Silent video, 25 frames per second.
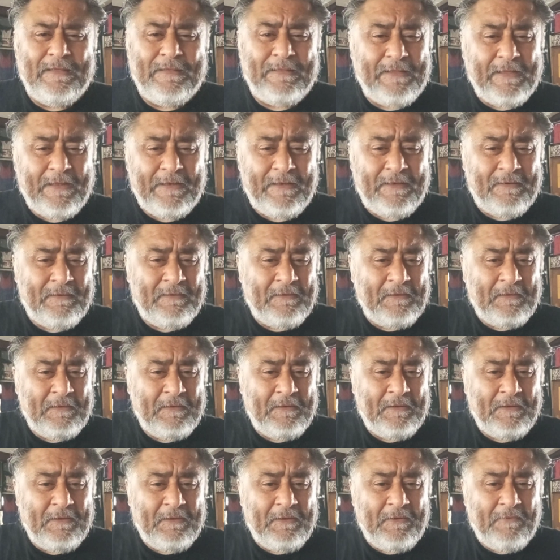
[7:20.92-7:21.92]
Then
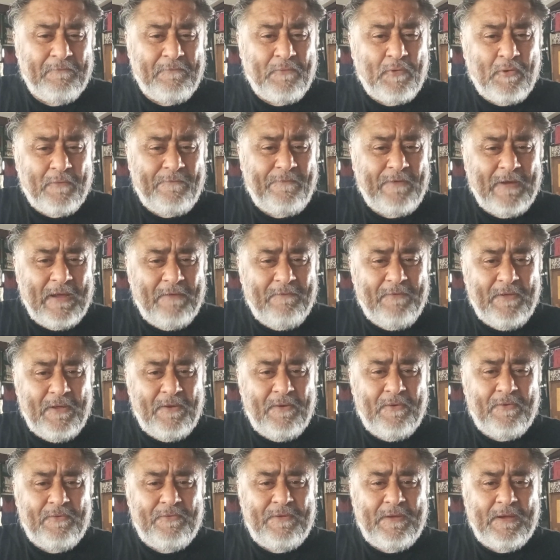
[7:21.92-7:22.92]
4 or 5
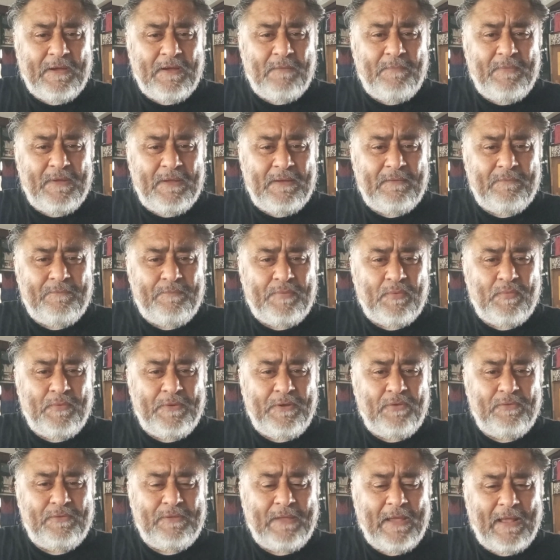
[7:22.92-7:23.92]
years they come in, but when
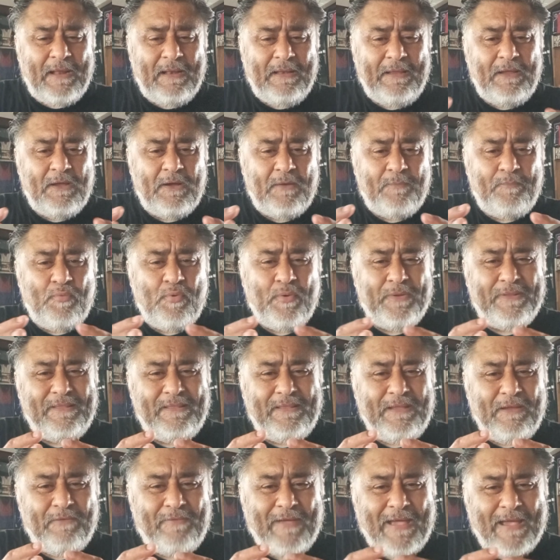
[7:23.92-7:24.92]
you tally up what
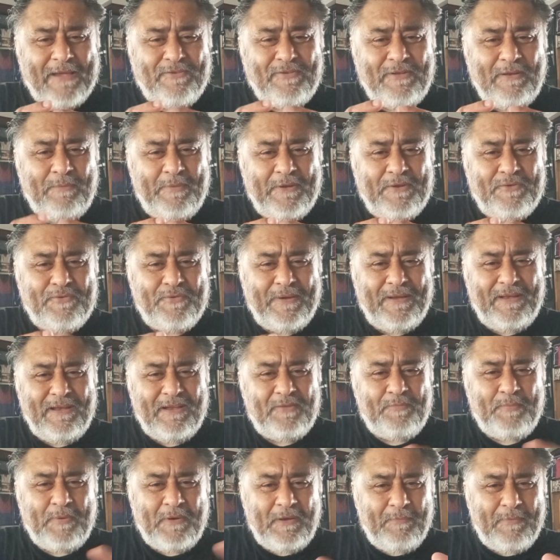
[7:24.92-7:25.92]
they've actually been training,
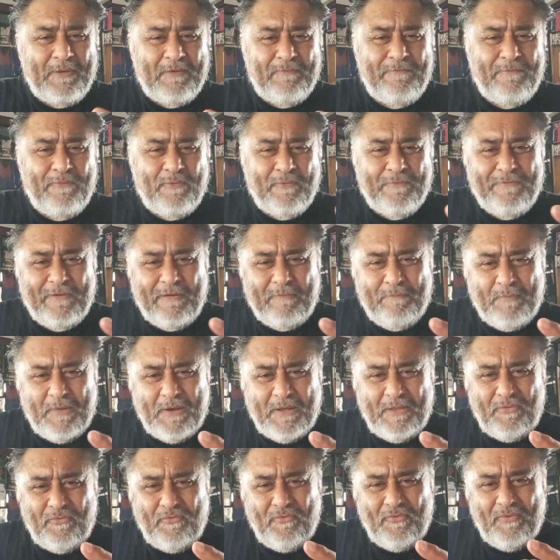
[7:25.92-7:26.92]
it's probably about 4 or 5
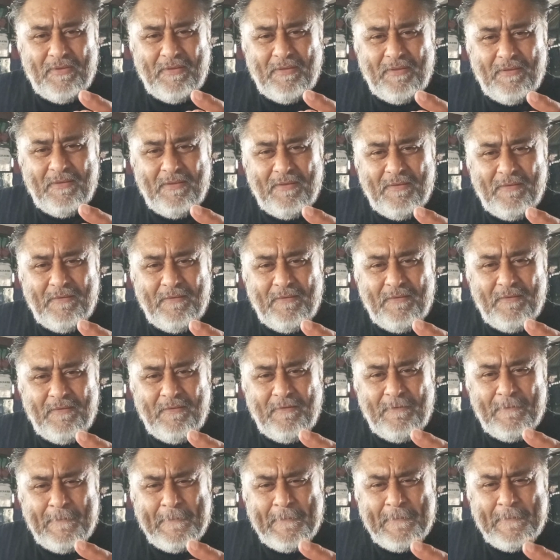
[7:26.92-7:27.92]
months.
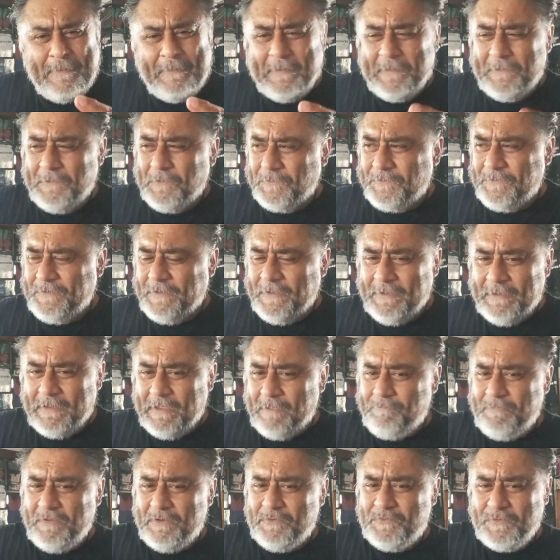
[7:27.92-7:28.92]
Then they'll say,
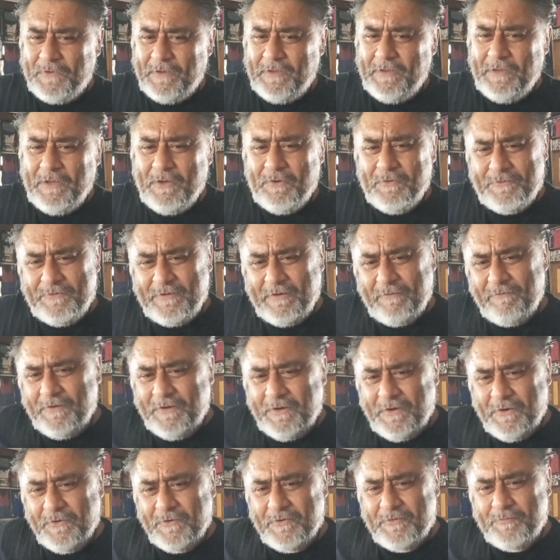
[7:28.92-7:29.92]
I've been training here 7
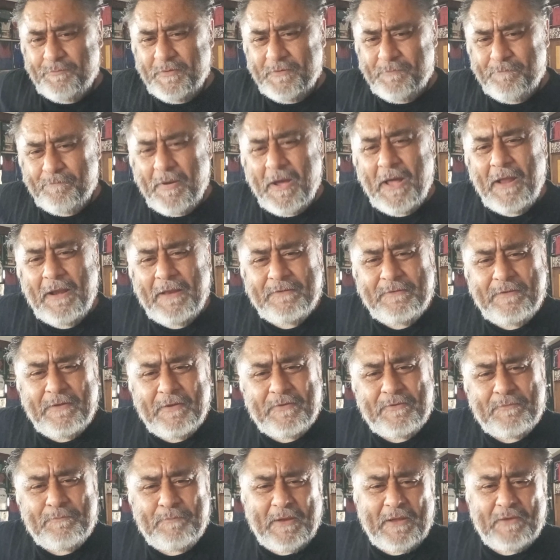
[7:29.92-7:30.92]
years, but
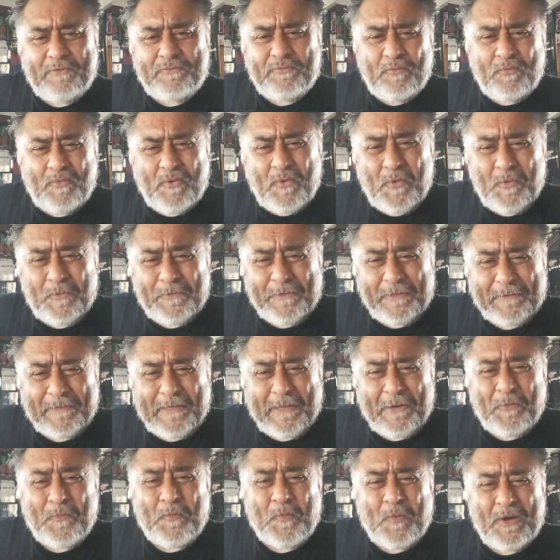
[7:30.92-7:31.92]
politics plays a role that they
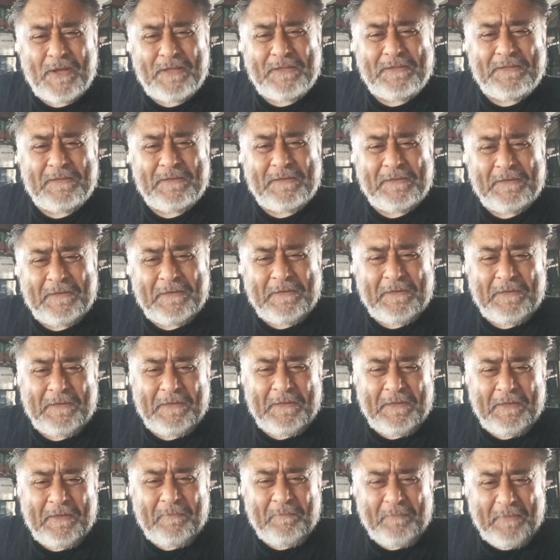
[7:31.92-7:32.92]
don't want
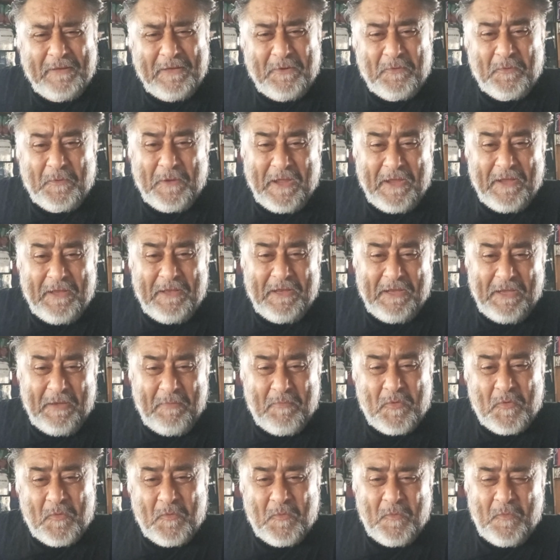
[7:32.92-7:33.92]
me to gain any
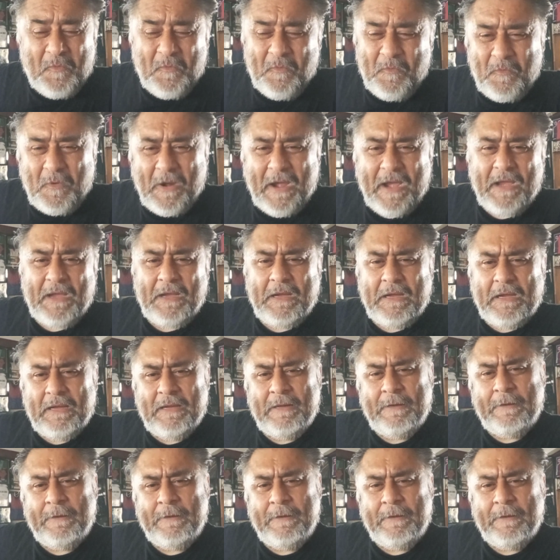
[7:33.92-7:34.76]
more rank.